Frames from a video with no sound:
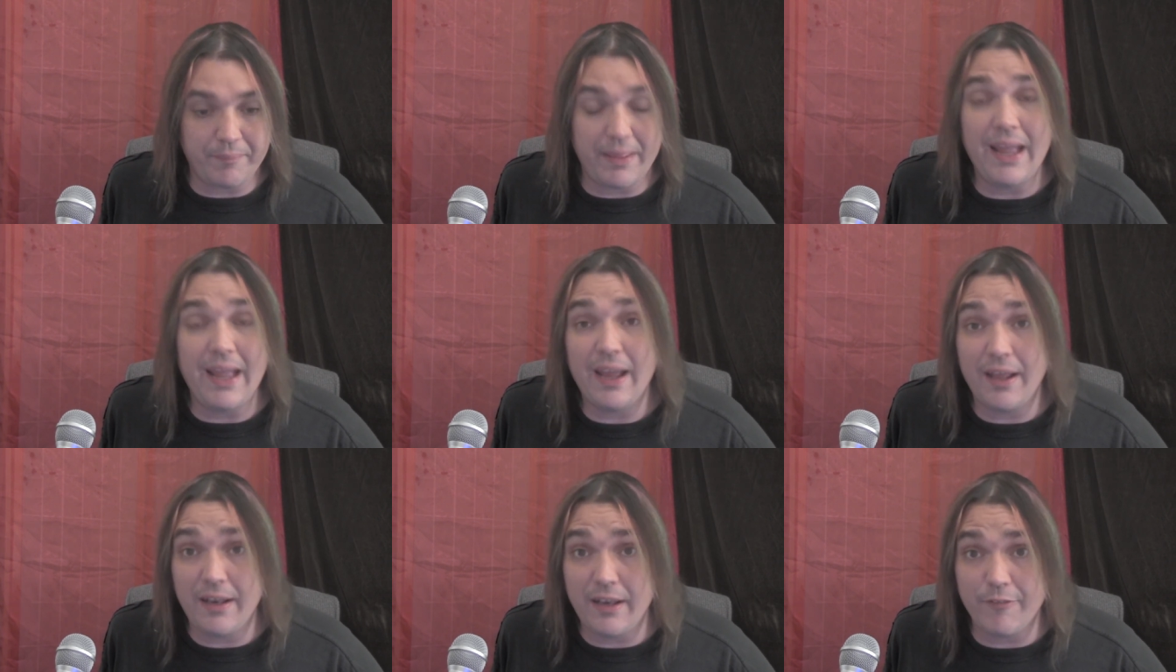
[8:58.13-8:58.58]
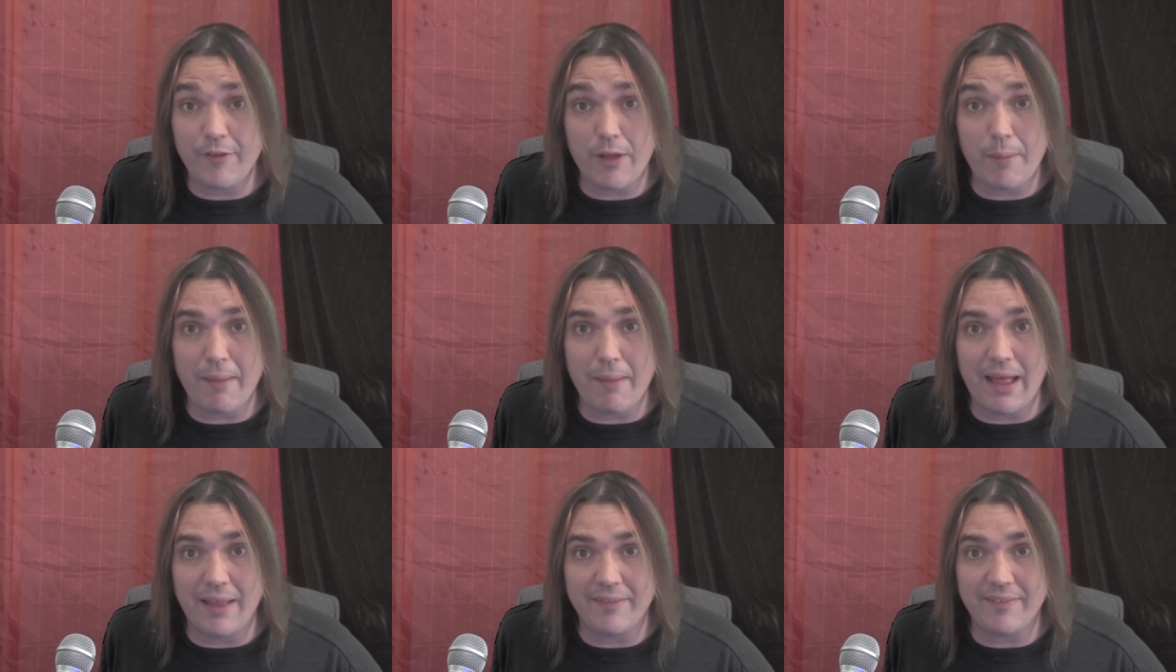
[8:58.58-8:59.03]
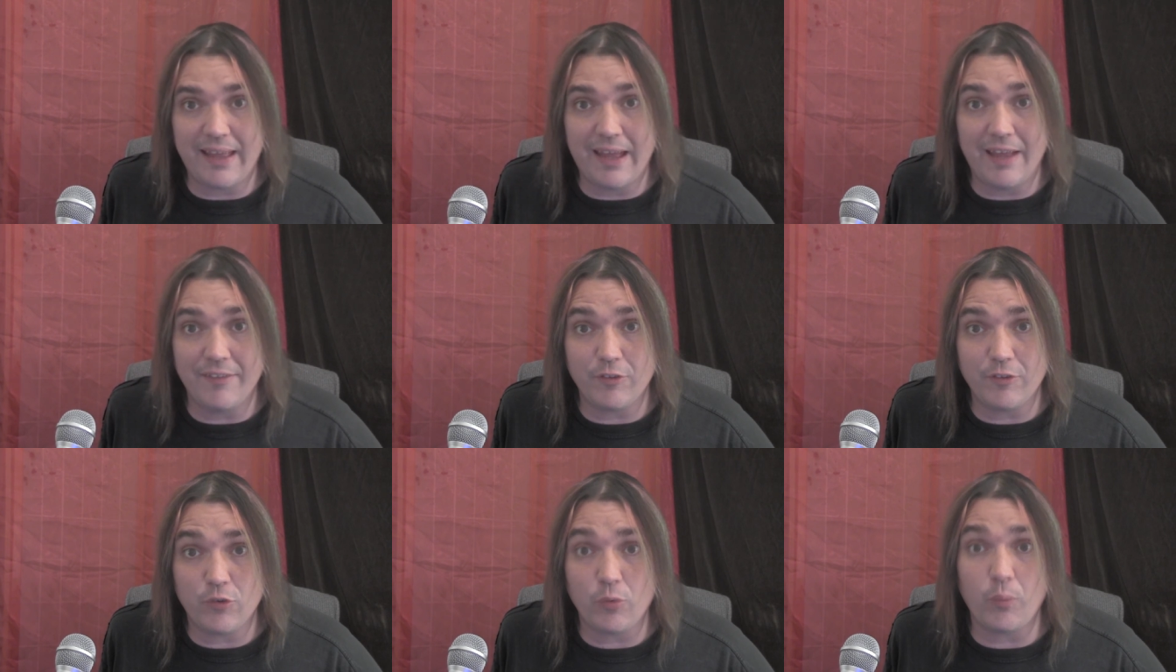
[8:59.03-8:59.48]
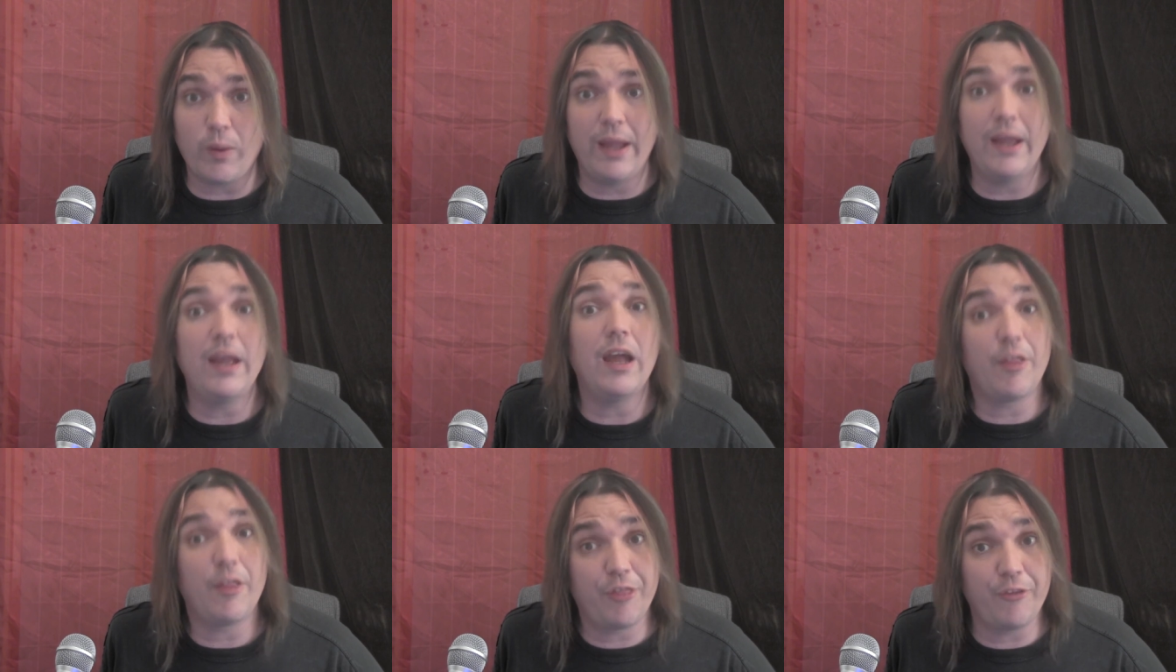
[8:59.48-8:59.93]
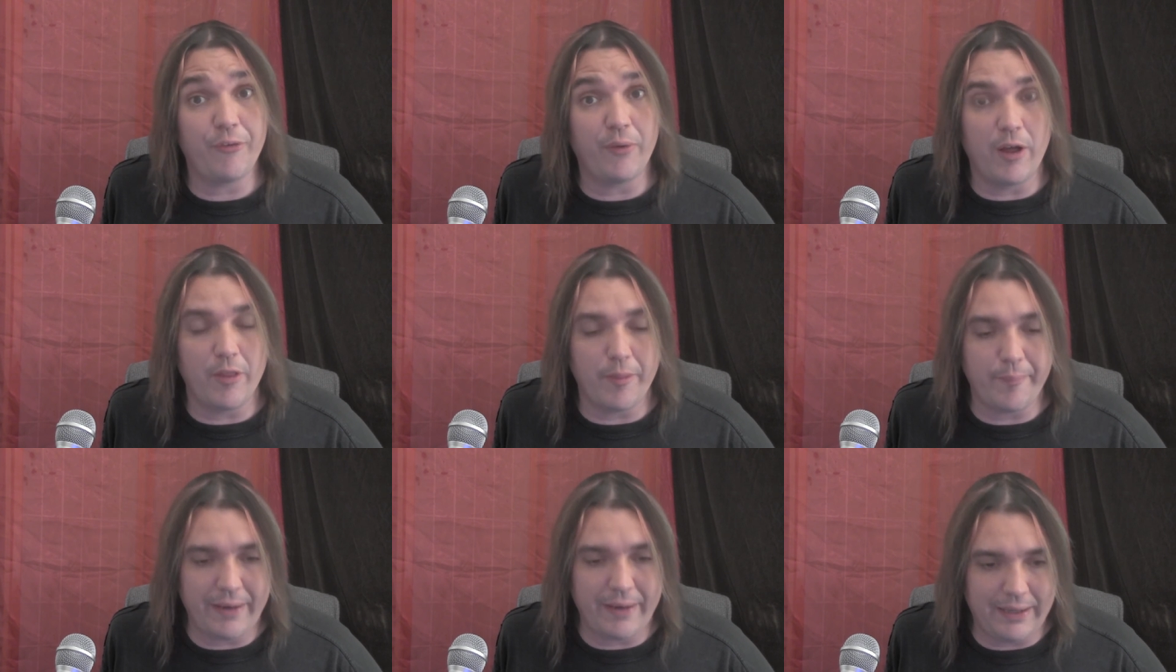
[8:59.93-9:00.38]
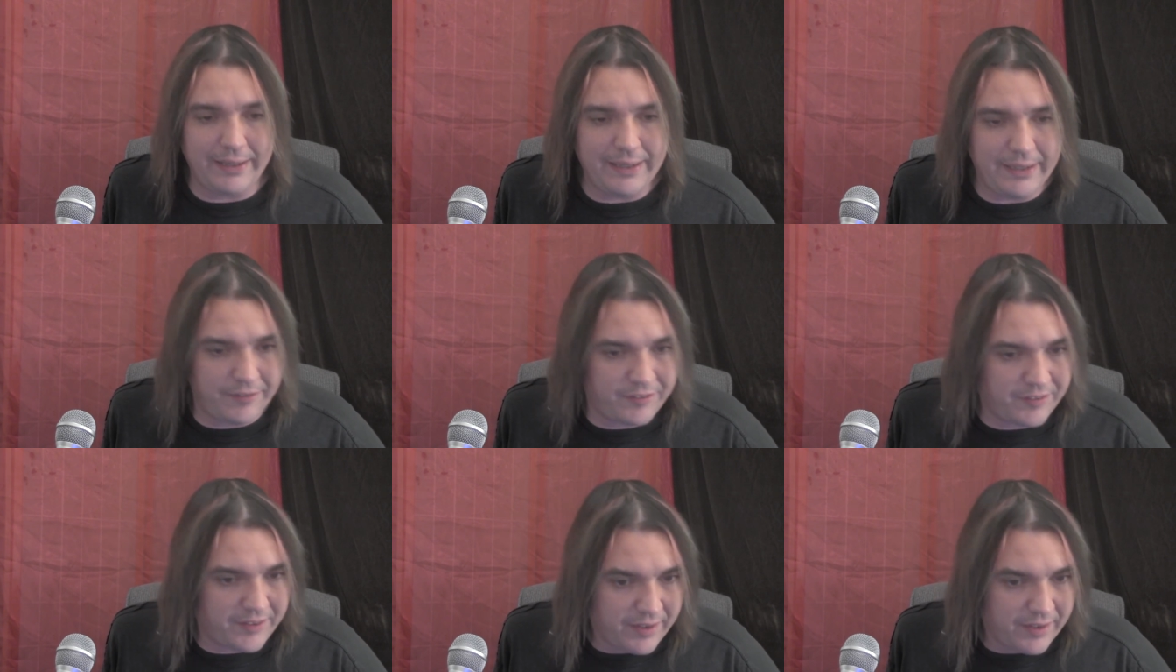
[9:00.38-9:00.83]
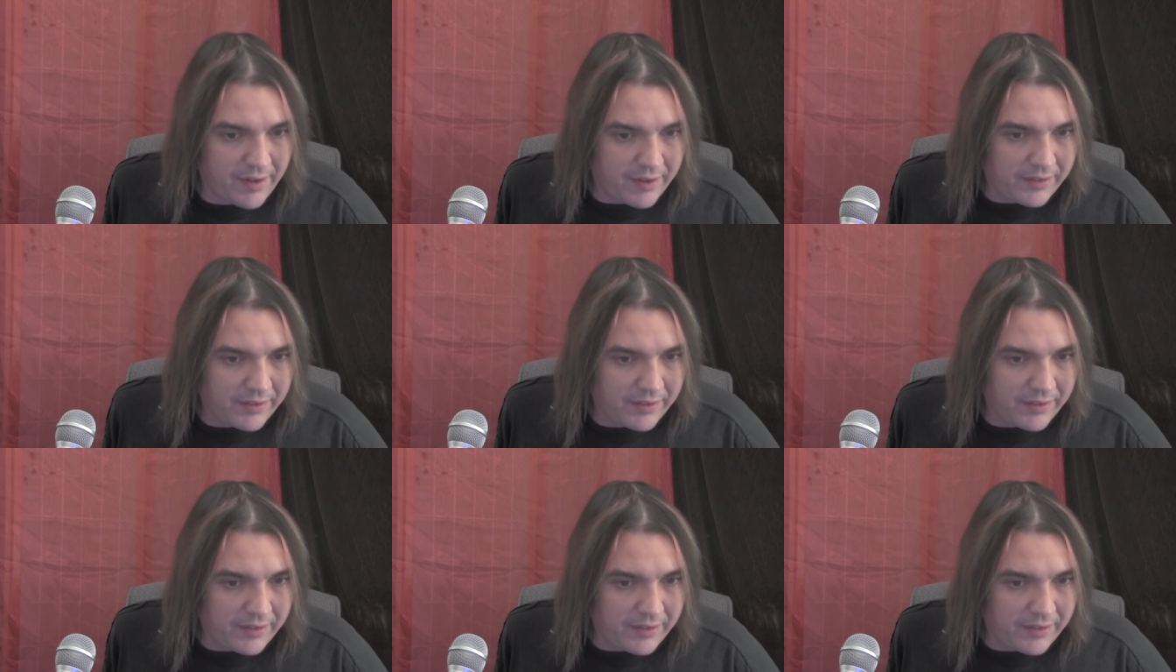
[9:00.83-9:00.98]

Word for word: and if Hamas has its way, through all the Middle East.